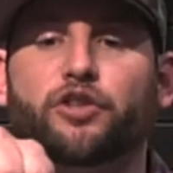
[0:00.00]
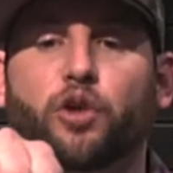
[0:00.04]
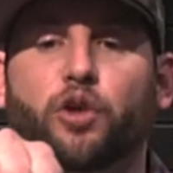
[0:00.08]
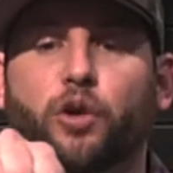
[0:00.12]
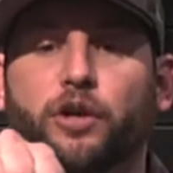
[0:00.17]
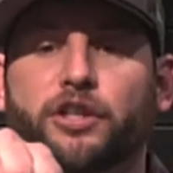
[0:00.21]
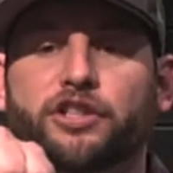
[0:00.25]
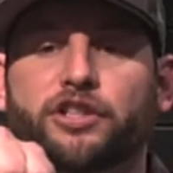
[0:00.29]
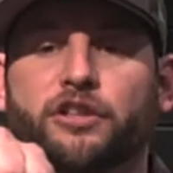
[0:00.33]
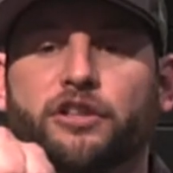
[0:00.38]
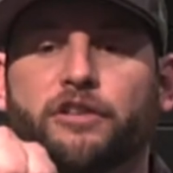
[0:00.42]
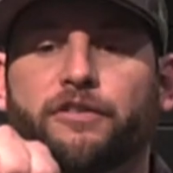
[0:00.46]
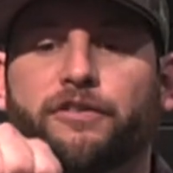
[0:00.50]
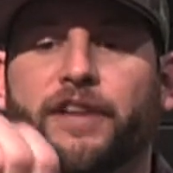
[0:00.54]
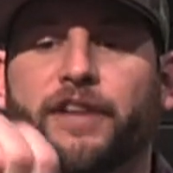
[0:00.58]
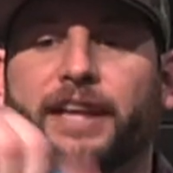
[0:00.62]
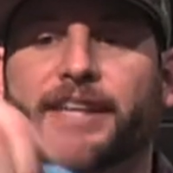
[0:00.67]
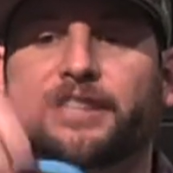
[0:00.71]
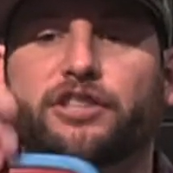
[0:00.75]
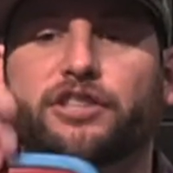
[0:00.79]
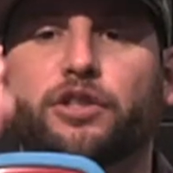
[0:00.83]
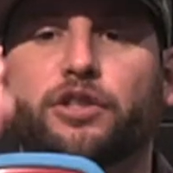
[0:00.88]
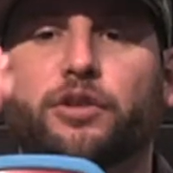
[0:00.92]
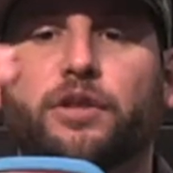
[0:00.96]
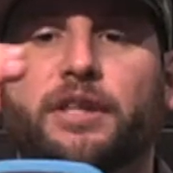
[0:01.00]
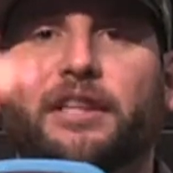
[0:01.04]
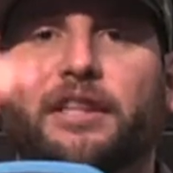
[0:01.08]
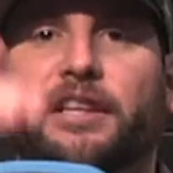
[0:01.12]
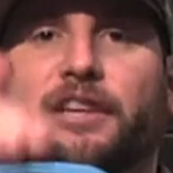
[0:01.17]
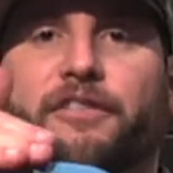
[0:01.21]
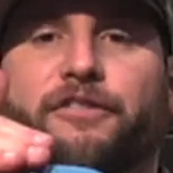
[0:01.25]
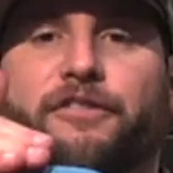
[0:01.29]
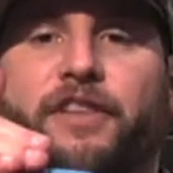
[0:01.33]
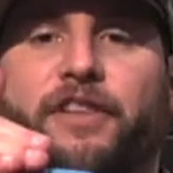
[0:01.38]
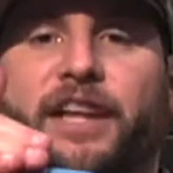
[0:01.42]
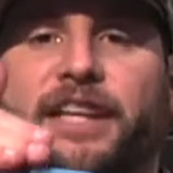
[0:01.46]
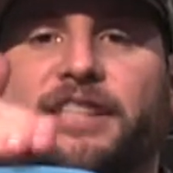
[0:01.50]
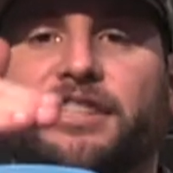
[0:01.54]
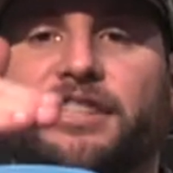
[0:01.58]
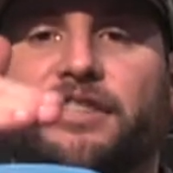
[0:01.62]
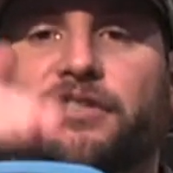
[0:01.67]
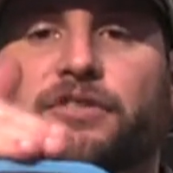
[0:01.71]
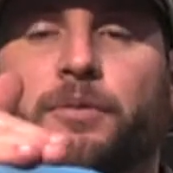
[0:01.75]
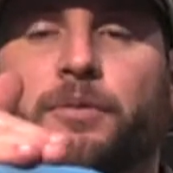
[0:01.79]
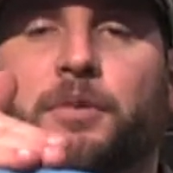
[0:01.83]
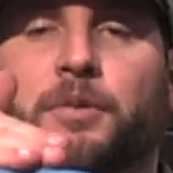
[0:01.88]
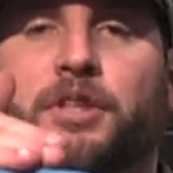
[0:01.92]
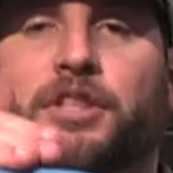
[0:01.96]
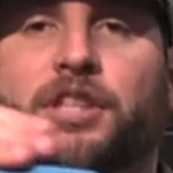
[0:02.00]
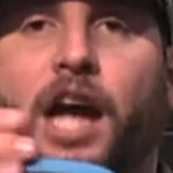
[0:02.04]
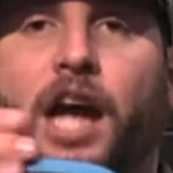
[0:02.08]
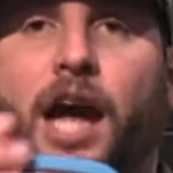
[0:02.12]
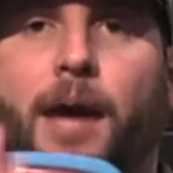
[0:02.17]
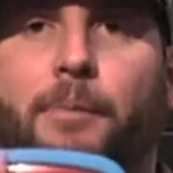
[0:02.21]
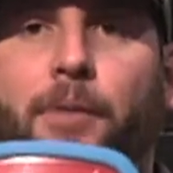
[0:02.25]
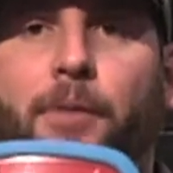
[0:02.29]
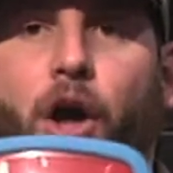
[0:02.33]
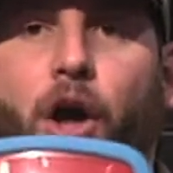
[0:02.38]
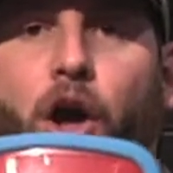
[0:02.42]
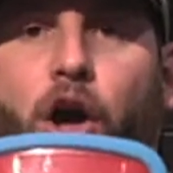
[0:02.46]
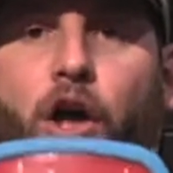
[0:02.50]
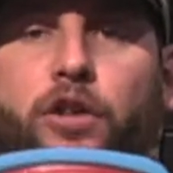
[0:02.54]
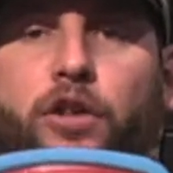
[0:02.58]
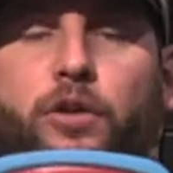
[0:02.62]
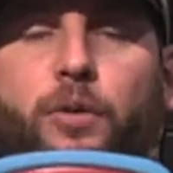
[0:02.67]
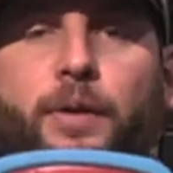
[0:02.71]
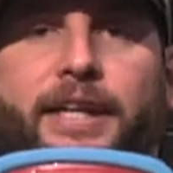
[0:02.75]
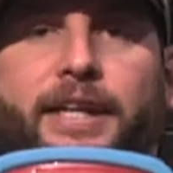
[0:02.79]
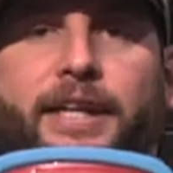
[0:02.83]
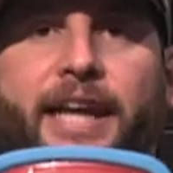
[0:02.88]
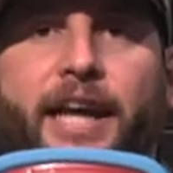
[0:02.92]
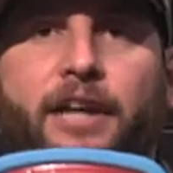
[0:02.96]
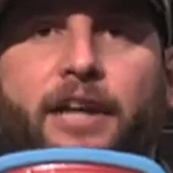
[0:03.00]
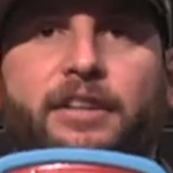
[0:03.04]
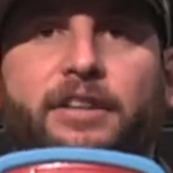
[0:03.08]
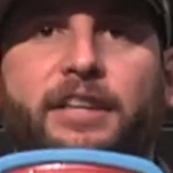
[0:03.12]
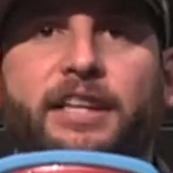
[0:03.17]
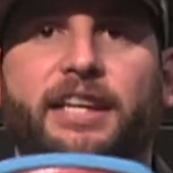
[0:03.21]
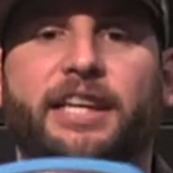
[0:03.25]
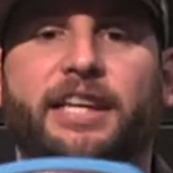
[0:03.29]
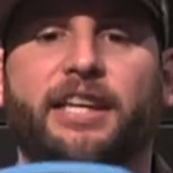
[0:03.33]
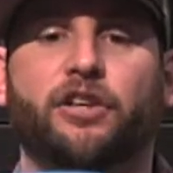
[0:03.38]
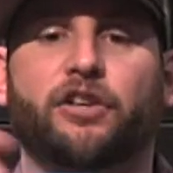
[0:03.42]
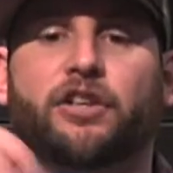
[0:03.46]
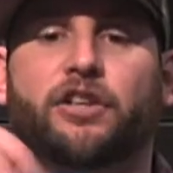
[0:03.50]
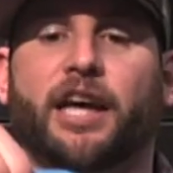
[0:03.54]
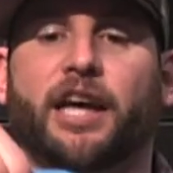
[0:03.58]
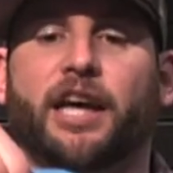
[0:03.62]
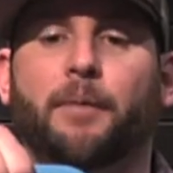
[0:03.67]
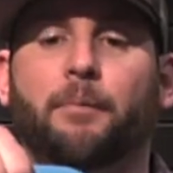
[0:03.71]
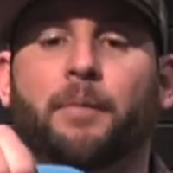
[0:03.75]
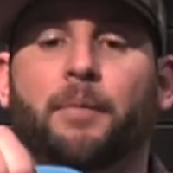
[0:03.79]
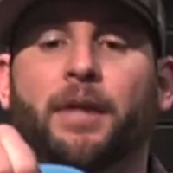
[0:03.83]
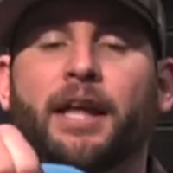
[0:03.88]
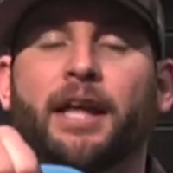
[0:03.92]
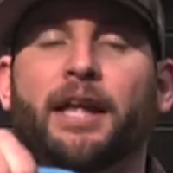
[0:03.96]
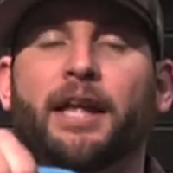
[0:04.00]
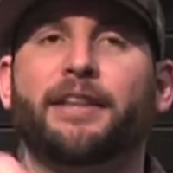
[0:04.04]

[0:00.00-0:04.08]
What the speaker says: torsional flex to it that flexes from the top all the way down to the heel cup.